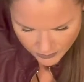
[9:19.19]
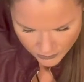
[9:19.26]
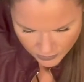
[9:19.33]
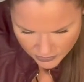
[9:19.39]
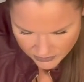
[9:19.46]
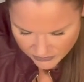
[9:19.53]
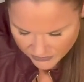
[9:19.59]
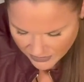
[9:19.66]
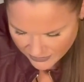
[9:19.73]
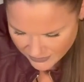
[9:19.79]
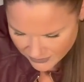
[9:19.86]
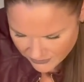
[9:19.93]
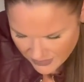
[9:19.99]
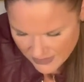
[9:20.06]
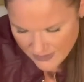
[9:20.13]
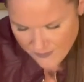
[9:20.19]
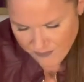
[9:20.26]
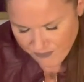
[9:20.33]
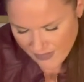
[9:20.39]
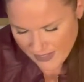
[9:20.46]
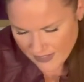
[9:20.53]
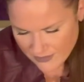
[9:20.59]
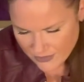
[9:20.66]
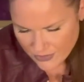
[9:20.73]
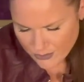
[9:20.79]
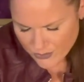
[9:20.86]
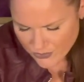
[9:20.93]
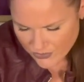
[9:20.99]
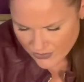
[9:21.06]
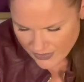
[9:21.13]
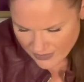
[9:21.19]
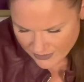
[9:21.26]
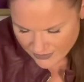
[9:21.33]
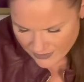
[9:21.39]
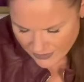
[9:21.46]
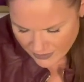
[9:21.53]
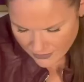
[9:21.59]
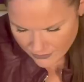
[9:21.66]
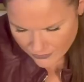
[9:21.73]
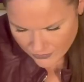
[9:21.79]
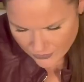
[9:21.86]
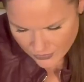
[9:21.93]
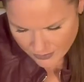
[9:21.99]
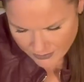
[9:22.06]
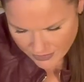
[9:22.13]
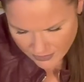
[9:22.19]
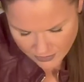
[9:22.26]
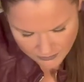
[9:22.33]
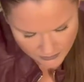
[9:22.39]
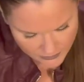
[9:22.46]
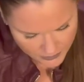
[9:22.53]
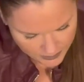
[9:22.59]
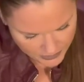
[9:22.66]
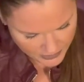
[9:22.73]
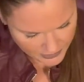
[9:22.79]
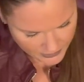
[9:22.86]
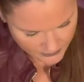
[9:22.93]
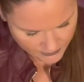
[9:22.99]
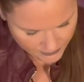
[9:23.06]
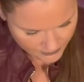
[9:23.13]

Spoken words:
more effective and smooths things out. Show me the overview, please.